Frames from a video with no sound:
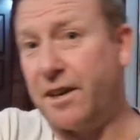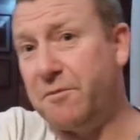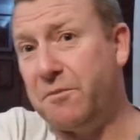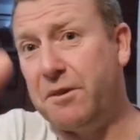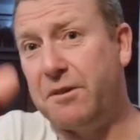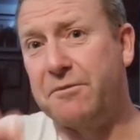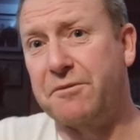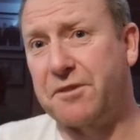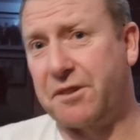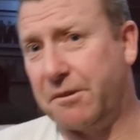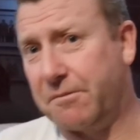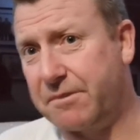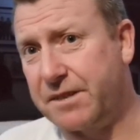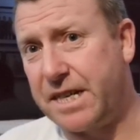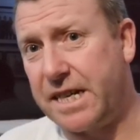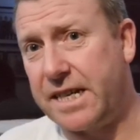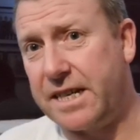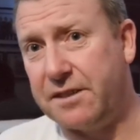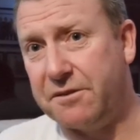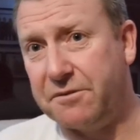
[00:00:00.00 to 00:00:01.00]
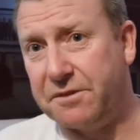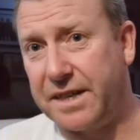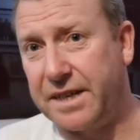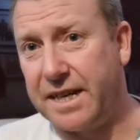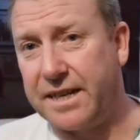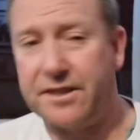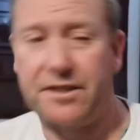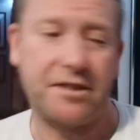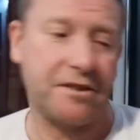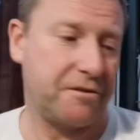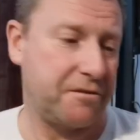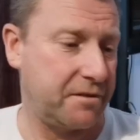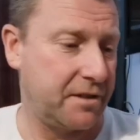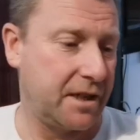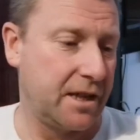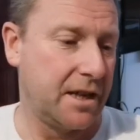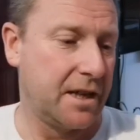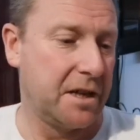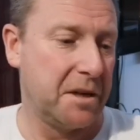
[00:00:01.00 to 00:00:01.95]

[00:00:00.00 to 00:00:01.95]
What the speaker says: I will stop saying all that soon,